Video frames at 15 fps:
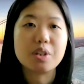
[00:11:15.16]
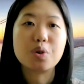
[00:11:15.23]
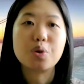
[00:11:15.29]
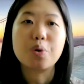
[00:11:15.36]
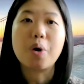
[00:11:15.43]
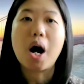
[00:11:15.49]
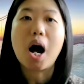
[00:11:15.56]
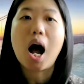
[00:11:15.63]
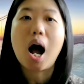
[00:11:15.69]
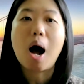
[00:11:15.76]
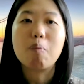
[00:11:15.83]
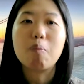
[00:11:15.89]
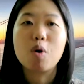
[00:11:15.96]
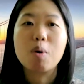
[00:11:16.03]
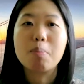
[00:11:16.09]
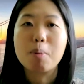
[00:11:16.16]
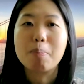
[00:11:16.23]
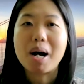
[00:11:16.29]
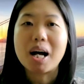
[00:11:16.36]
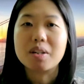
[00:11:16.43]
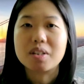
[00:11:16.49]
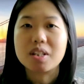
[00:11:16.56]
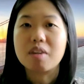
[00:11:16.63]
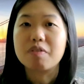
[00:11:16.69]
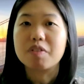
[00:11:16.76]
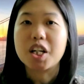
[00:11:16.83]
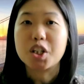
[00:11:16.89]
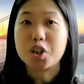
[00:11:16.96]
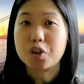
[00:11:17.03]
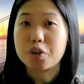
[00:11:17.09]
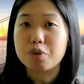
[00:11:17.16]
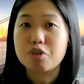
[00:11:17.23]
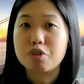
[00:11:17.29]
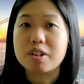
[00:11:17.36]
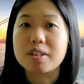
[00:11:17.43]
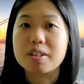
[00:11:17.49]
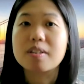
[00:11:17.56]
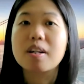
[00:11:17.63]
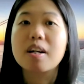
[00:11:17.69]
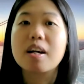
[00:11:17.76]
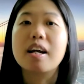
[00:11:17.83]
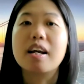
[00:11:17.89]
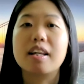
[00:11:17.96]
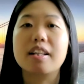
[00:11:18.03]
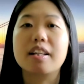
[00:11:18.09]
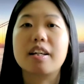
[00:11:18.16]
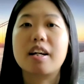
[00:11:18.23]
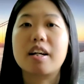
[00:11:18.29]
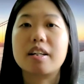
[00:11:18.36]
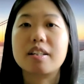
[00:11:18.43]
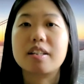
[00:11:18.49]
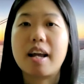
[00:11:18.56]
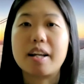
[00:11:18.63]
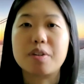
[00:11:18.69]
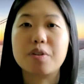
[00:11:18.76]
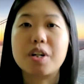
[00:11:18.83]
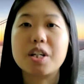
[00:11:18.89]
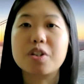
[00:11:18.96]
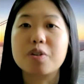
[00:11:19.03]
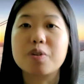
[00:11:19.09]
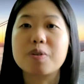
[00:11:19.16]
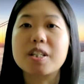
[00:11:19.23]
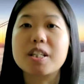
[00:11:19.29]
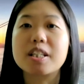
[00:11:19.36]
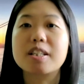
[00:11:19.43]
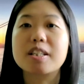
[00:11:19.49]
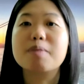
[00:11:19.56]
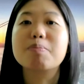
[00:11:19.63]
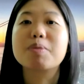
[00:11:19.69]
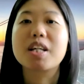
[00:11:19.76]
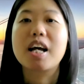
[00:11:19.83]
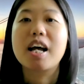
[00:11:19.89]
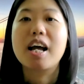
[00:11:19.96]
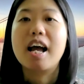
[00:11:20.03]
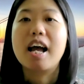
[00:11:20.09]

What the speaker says: to upward mobility of their children in educational systems.